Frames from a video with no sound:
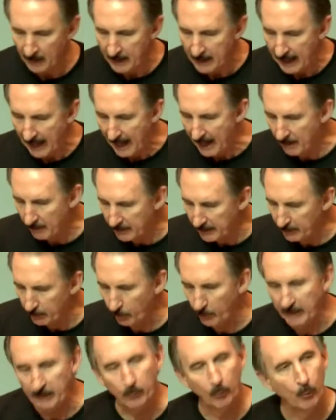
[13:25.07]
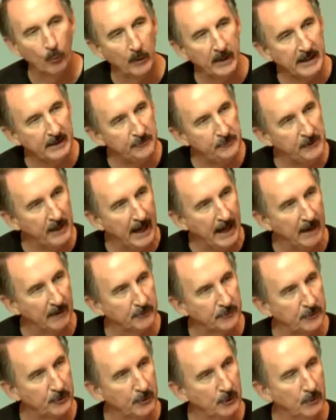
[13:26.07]
How can we reach
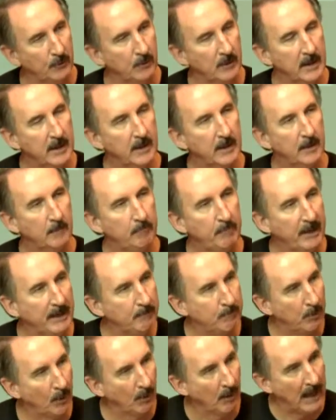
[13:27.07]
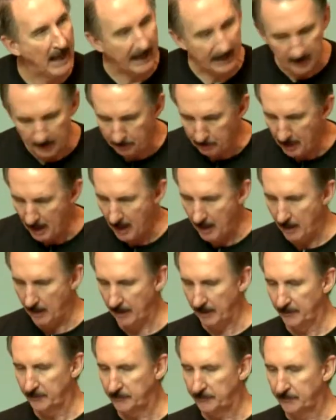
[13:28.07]
out to people like
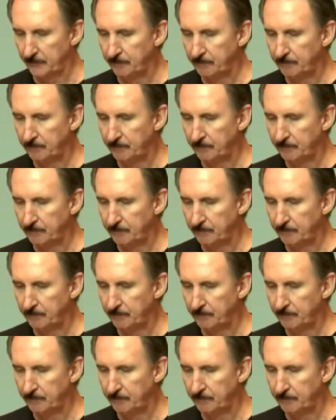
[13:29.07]
Apollos